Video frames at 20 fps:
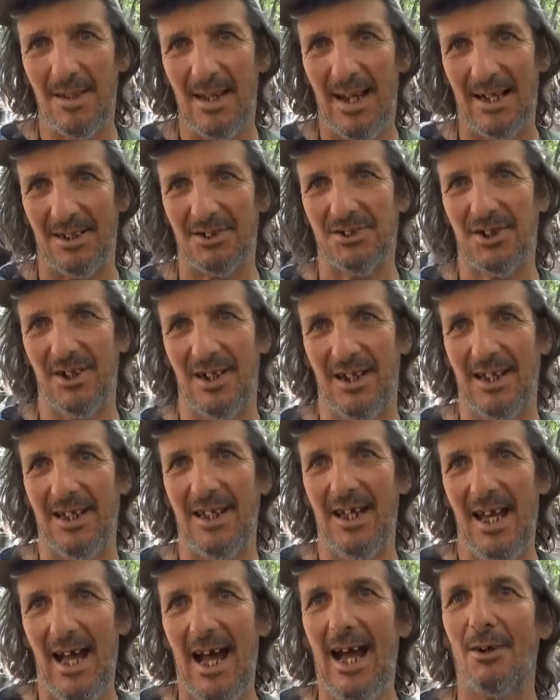actually,
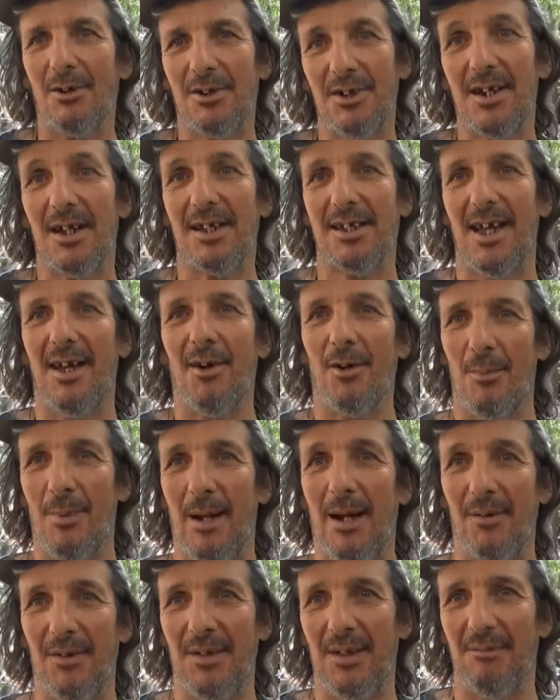how could I care
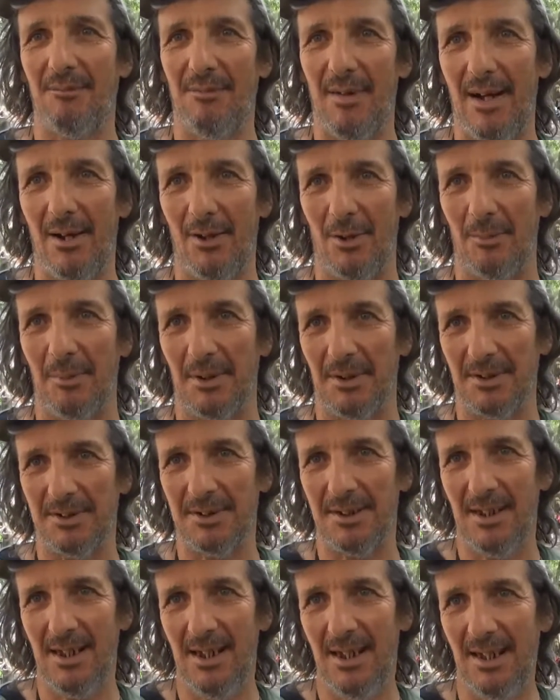about the environment
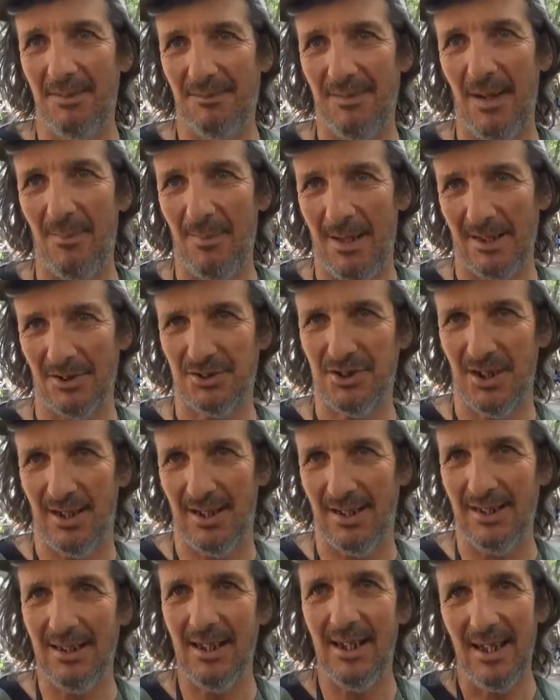if I'm
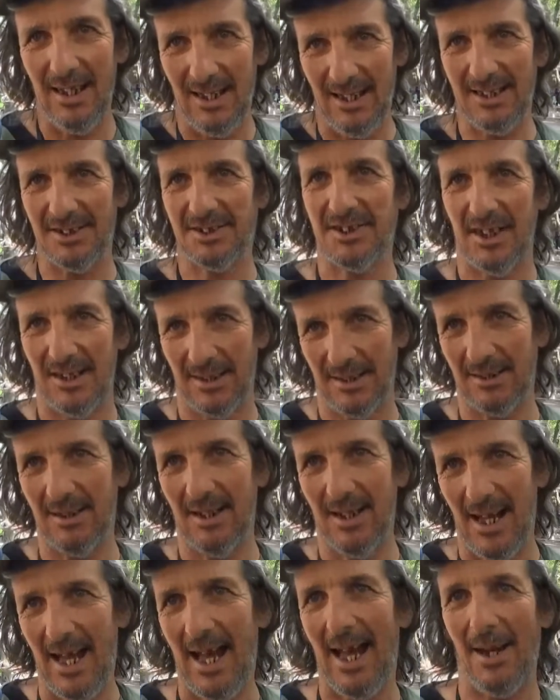actually eating
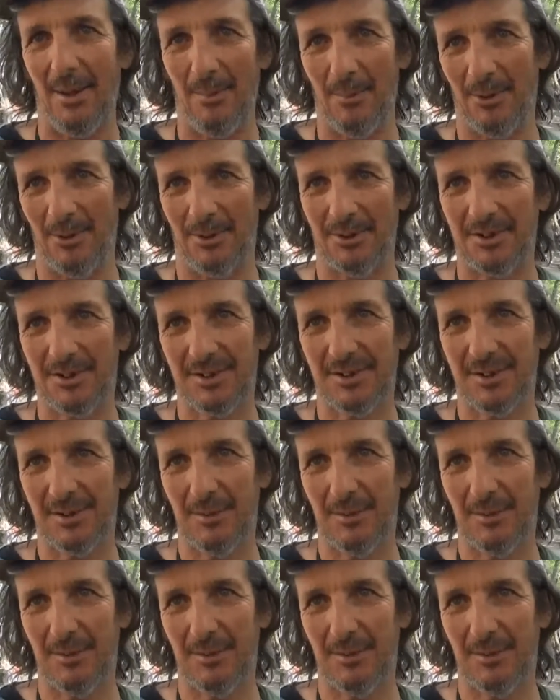animals?